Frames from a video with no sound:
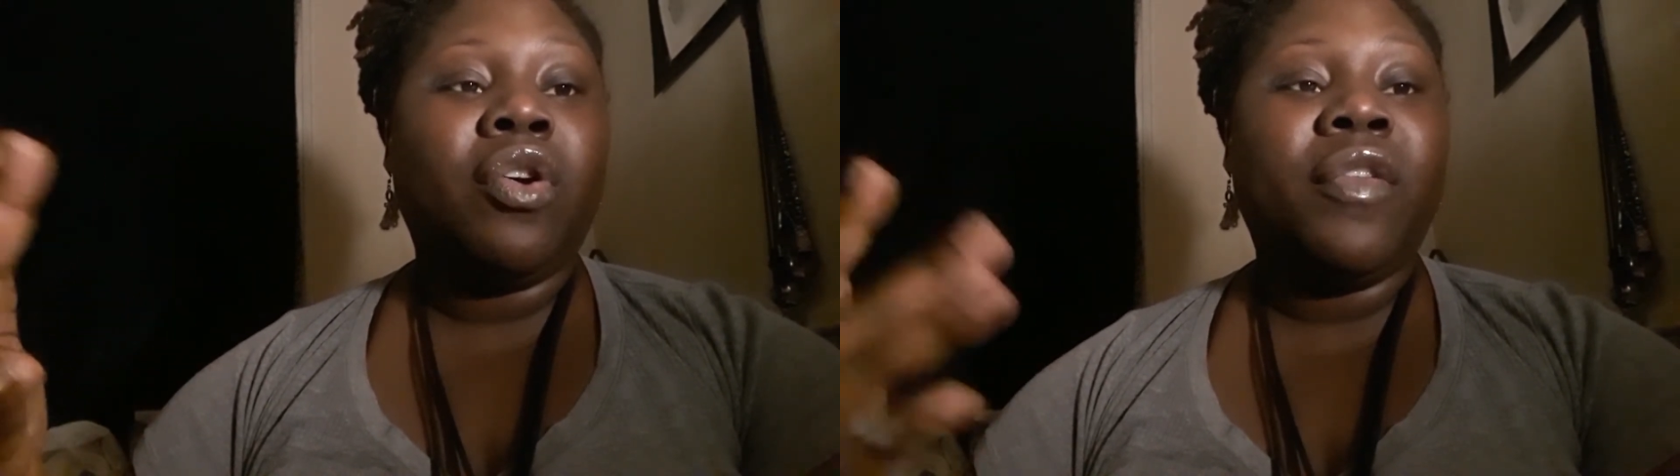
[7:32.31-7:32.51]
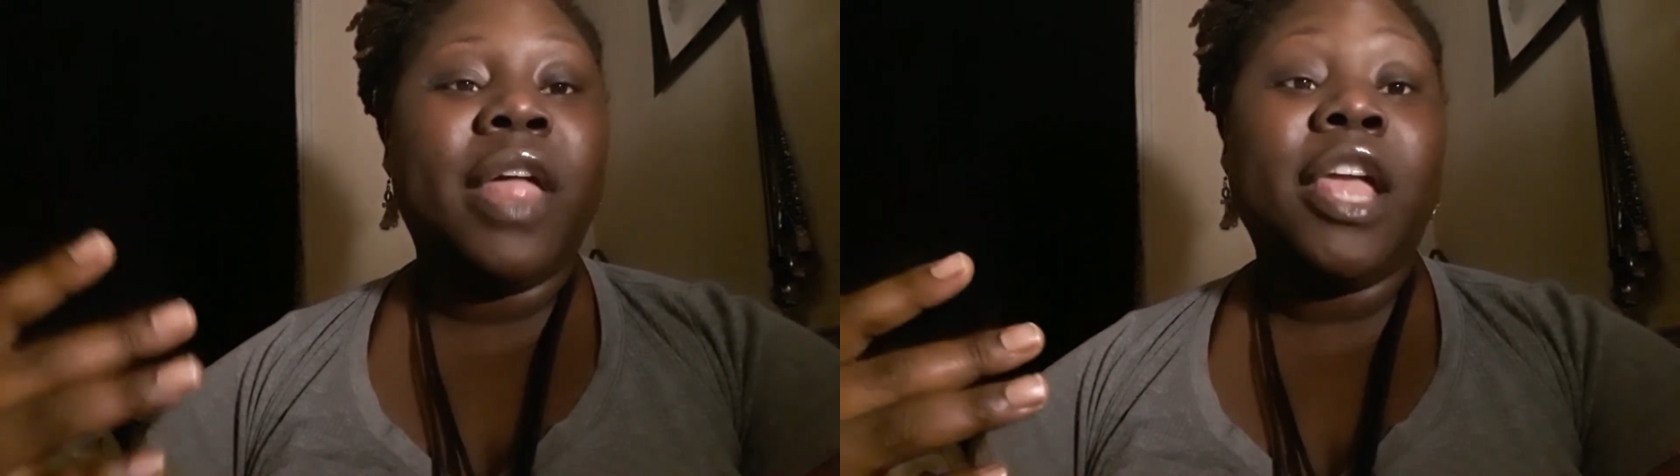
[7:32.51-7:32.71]

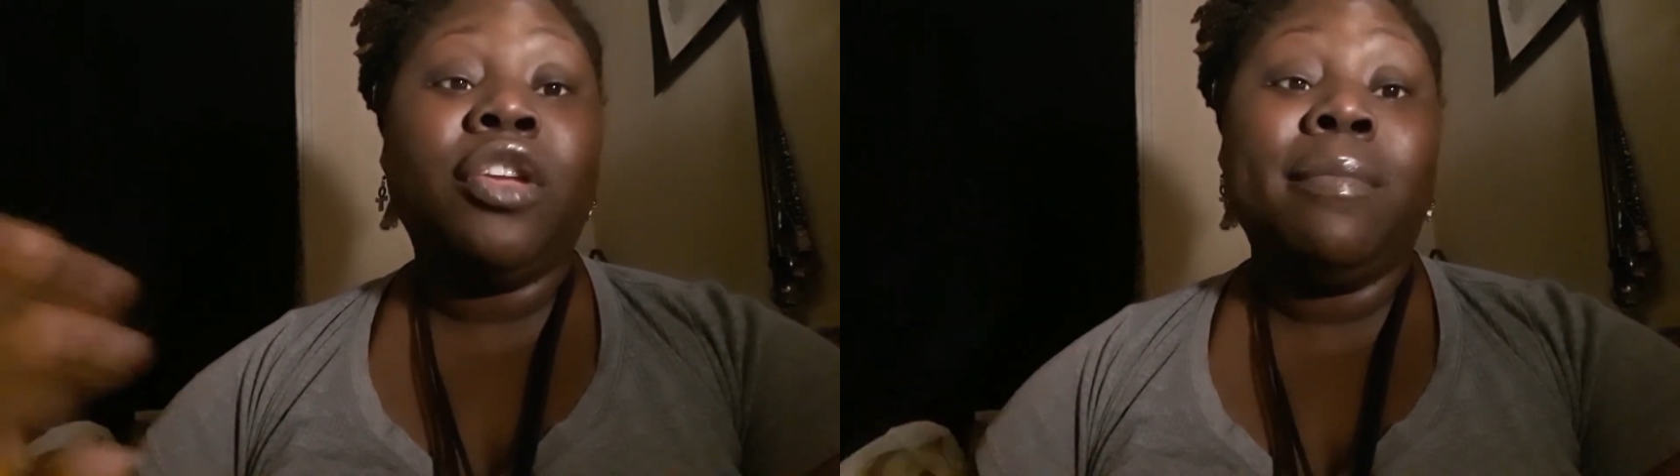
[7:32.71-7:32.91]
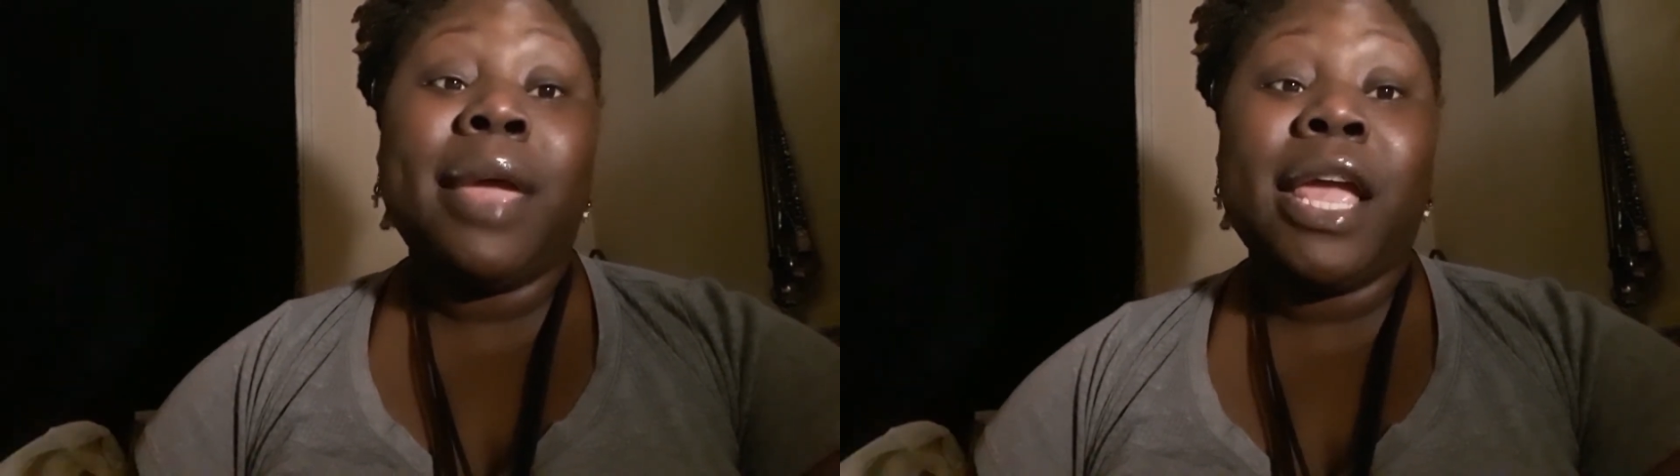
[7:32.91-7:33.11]
or that
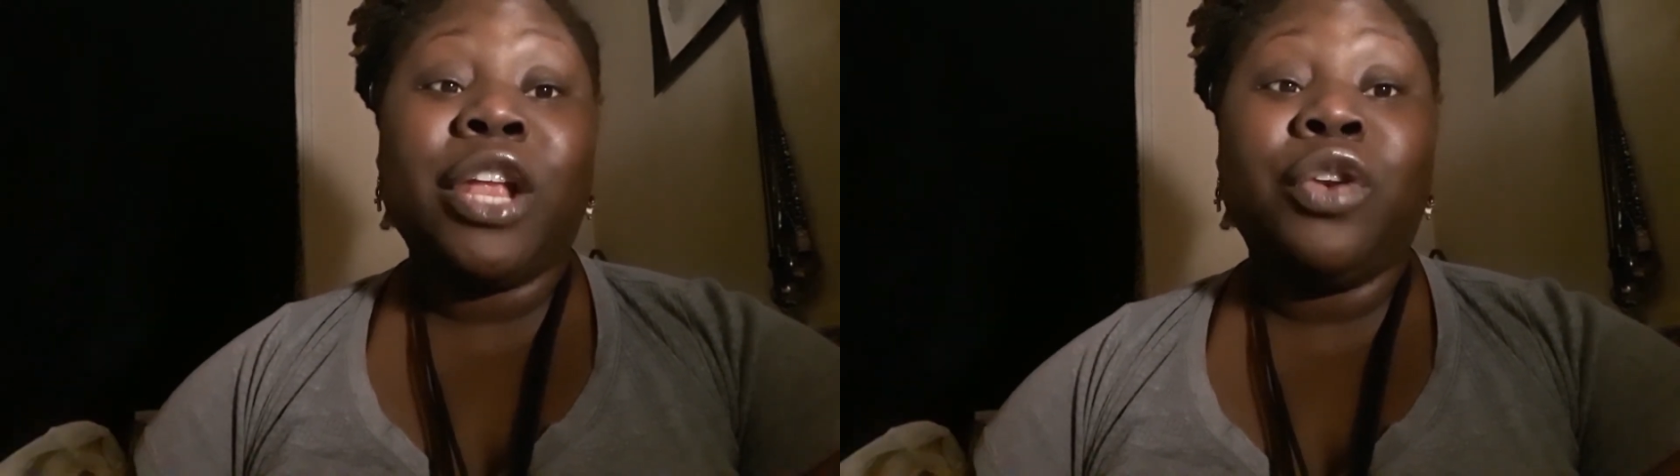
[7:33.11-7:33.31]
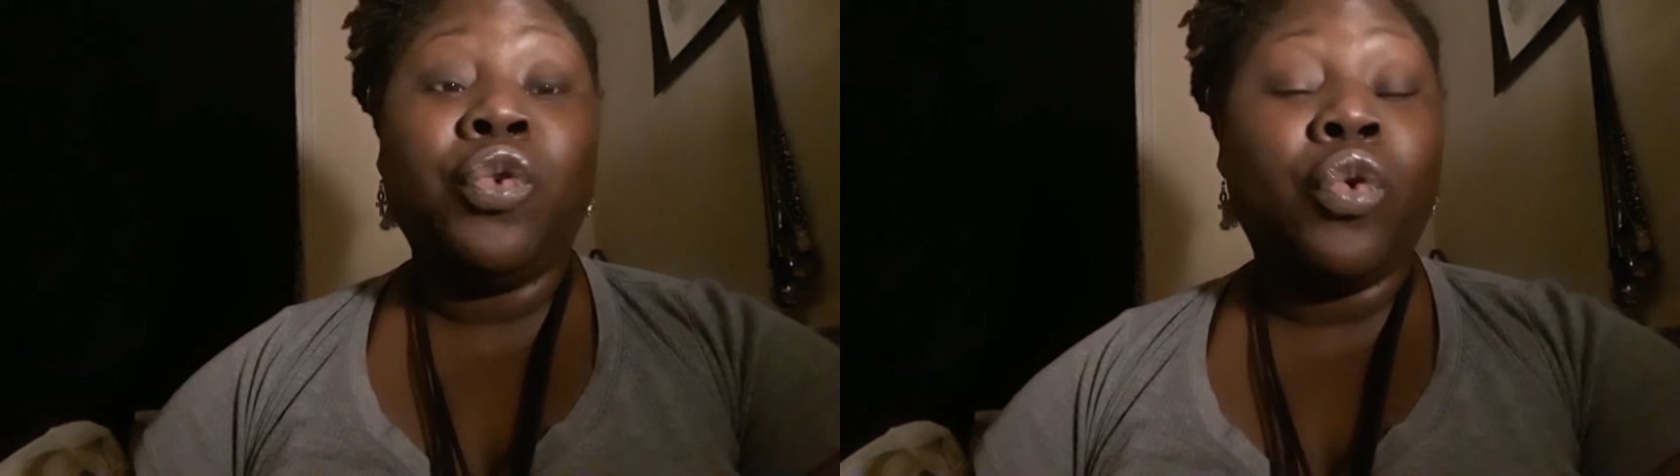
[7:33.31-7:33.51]
you may
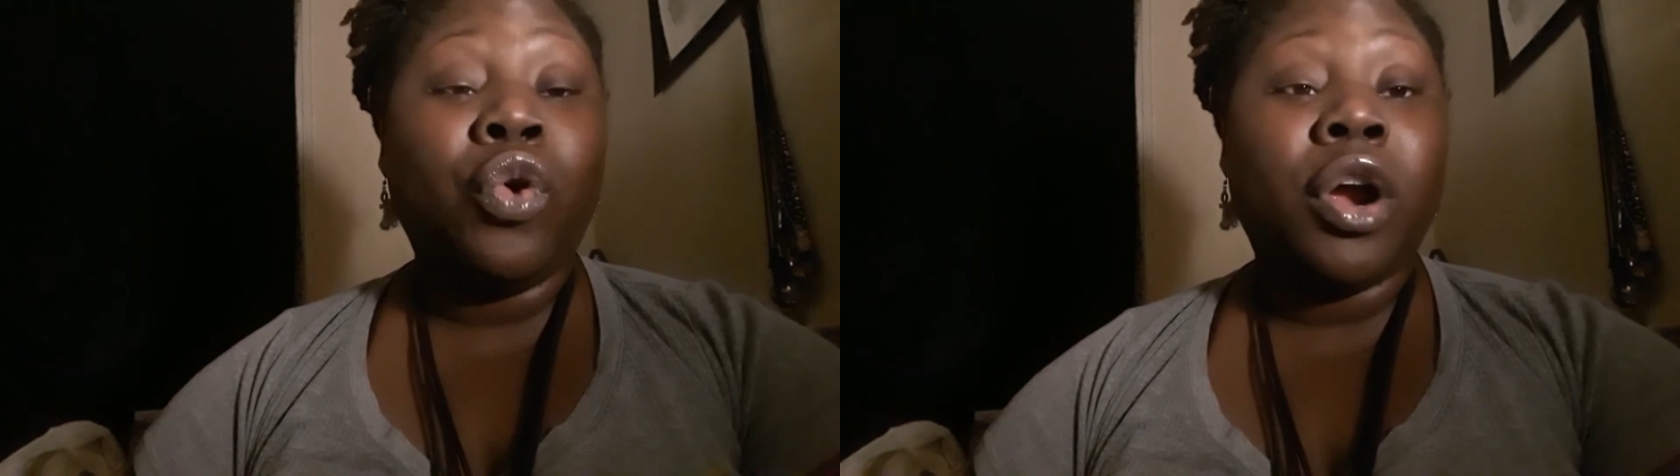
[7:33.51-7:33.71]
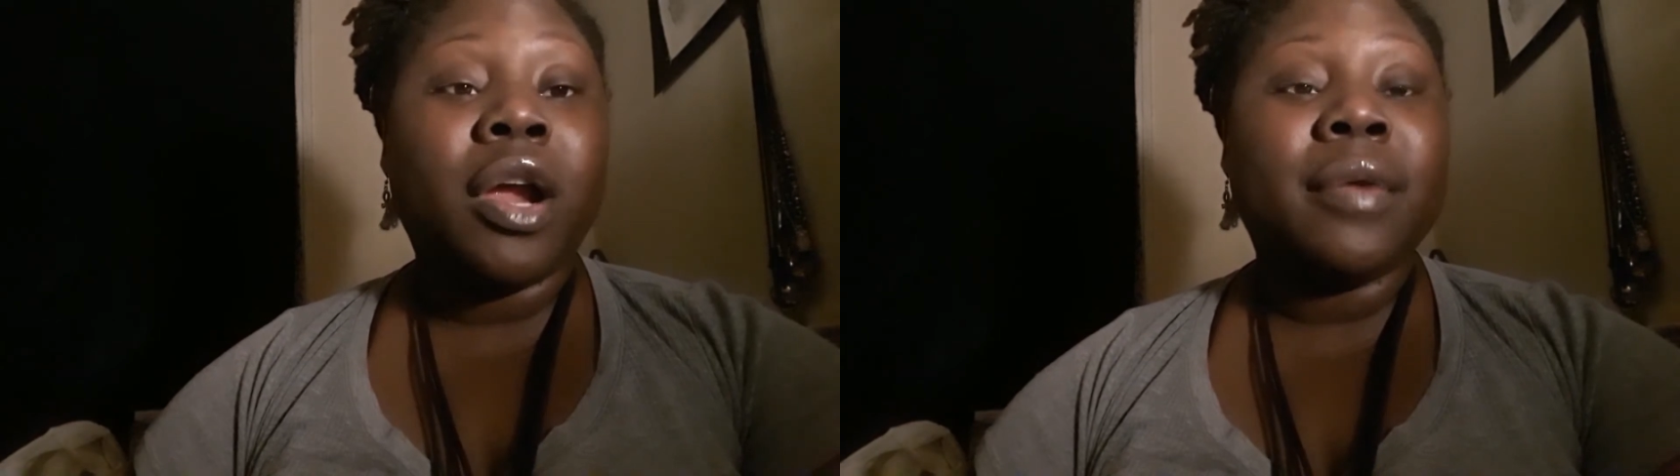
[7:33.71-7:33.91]
ignore,